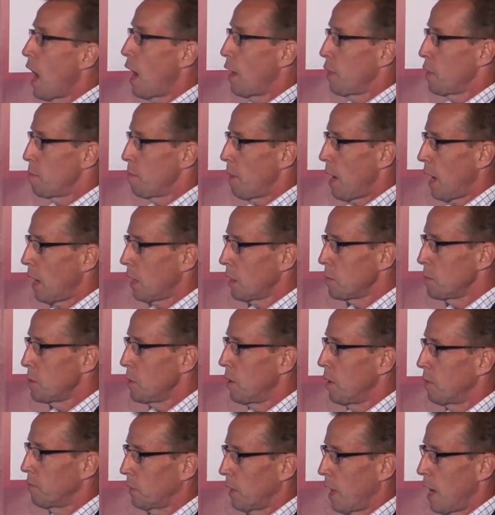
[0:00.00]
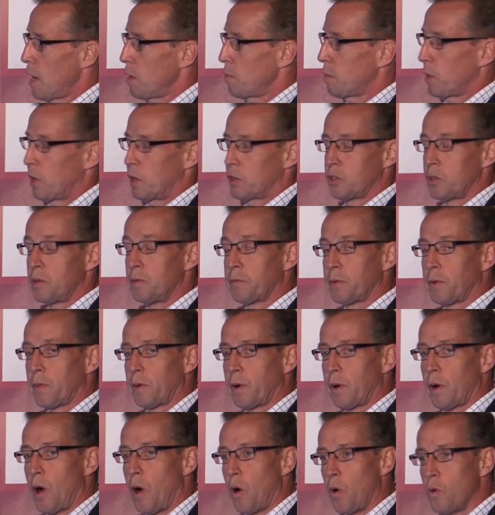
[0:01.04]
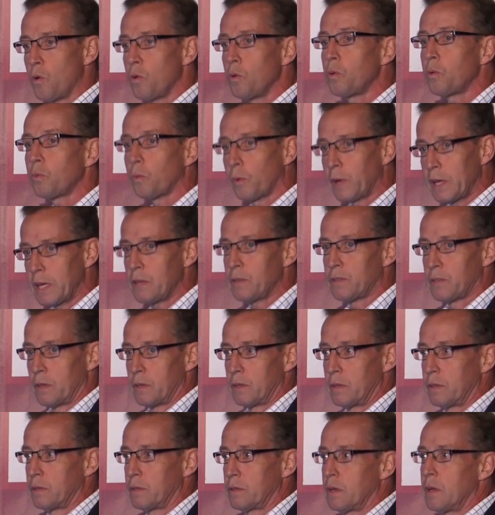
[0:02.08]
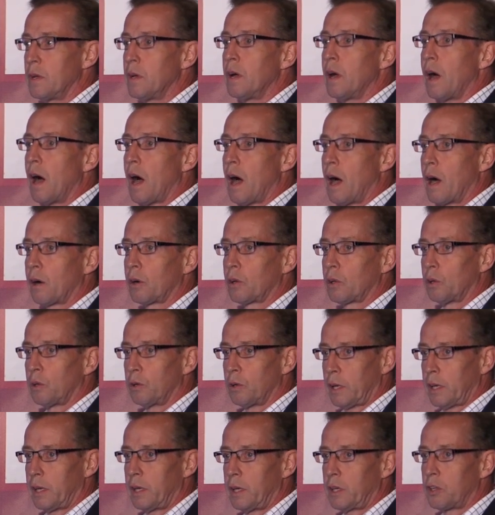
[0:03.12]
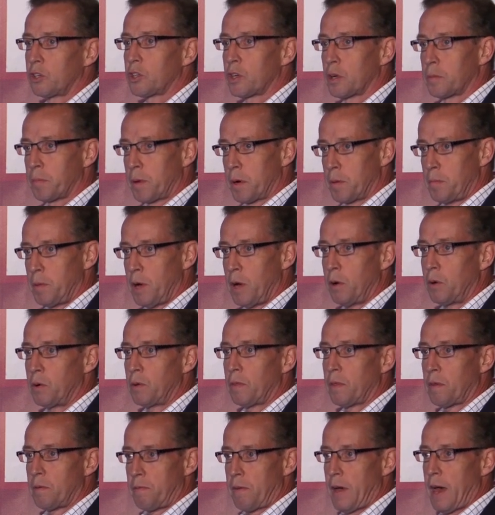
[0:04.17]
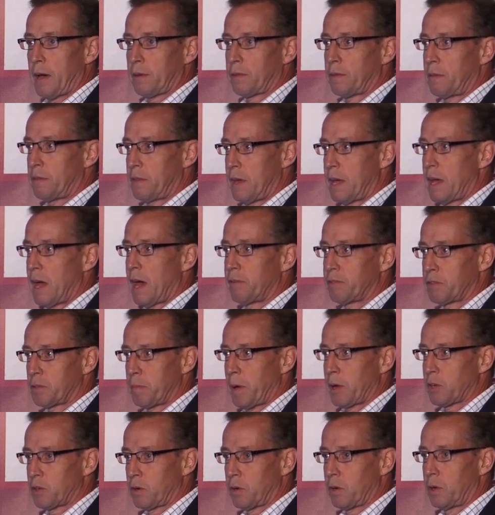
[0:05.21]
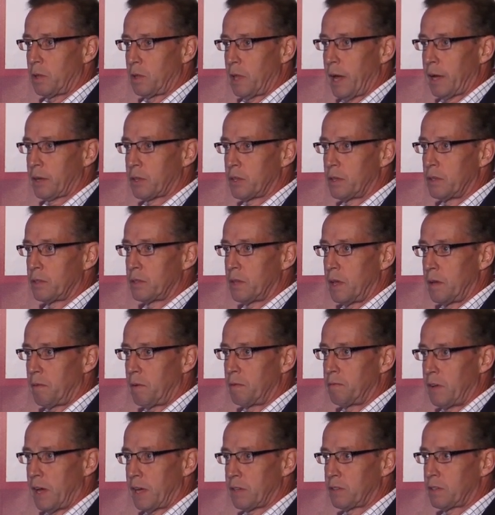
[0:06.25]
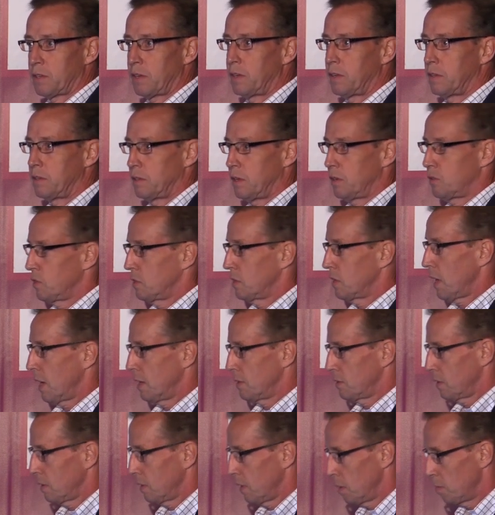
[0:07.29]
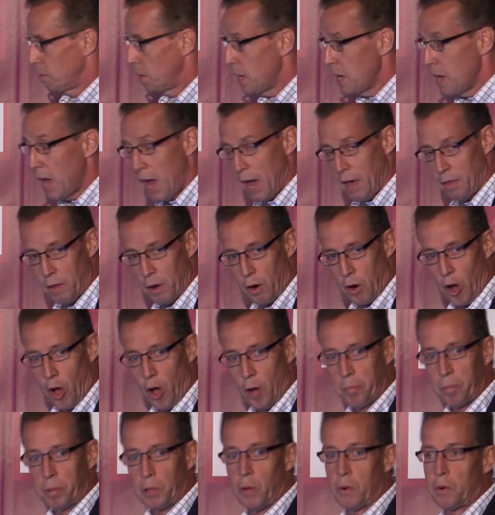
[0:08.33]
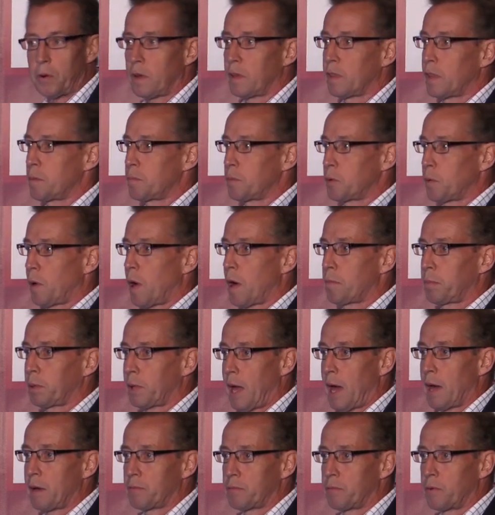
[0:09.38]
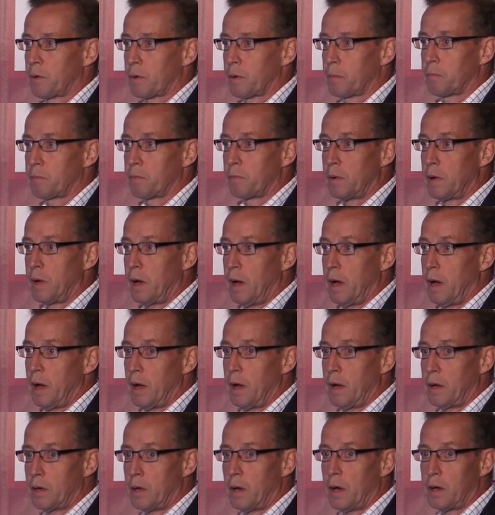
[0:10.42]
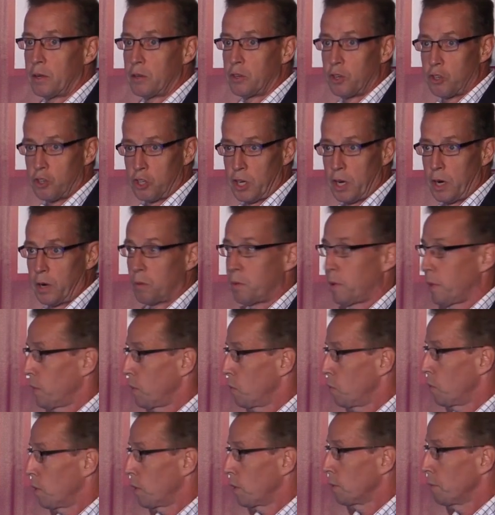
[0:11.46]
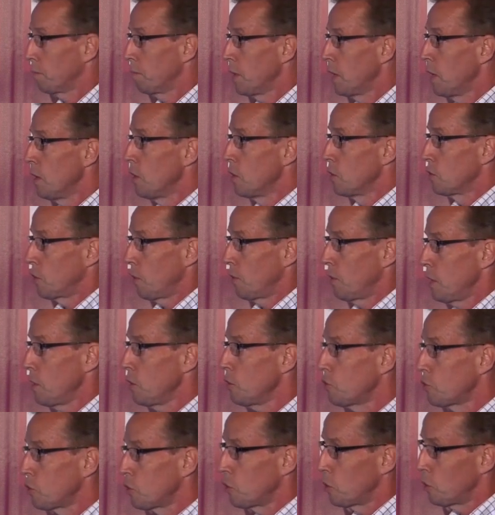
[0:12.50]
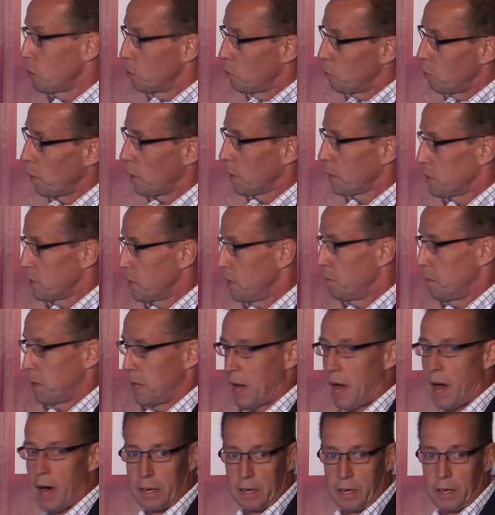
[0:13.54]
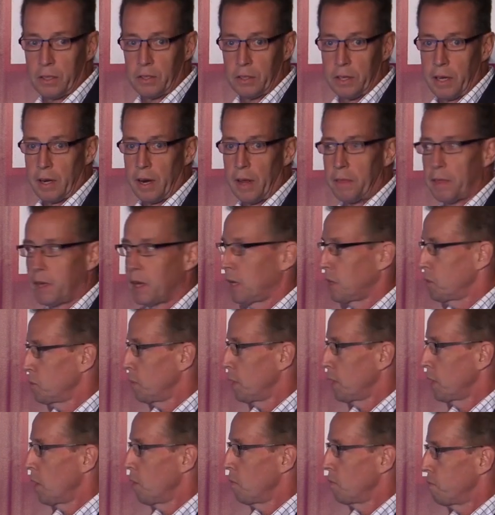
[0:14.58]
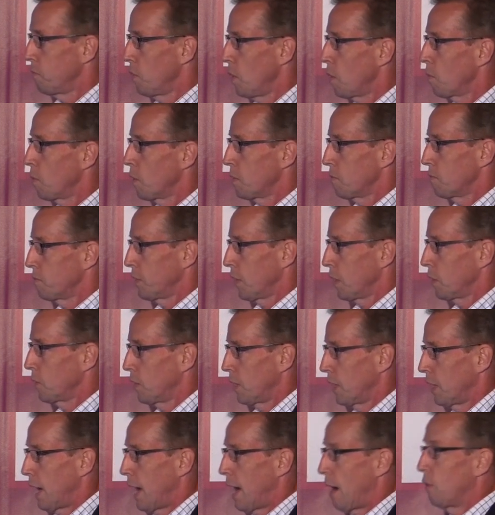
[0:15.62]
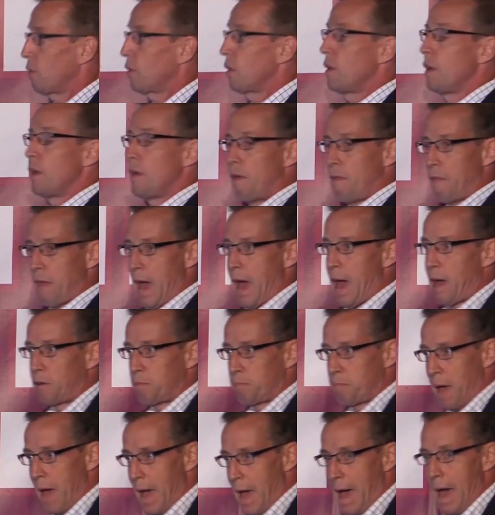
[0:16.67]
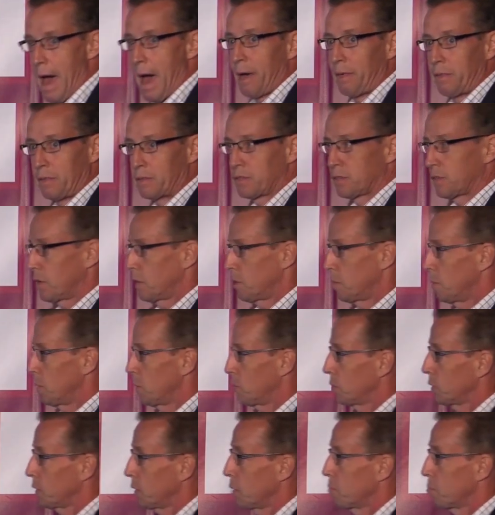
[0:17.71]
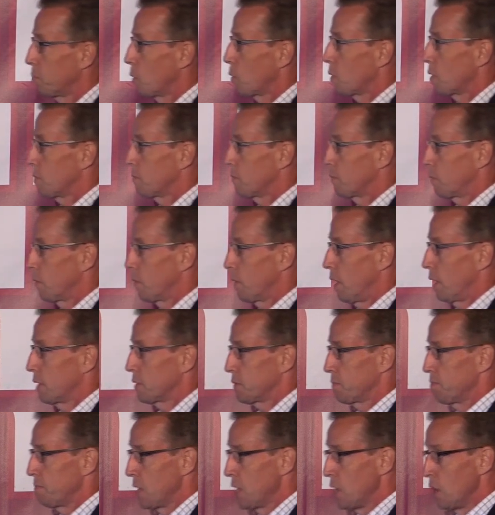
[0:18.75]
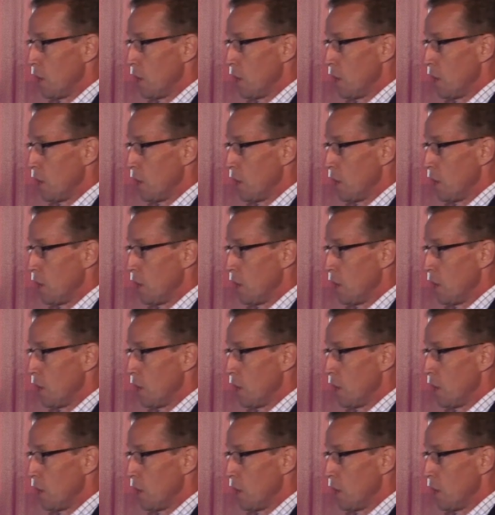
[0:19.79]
On the bottom, you have libraries who, for their own reasons, are looking to promote the fact that they have special collections, they've invested in digitizing them, and they're uploading them to our platform to share with the world. So these two work symbiotically, and I think as we go forward, figuring out that path is going to be really important for us.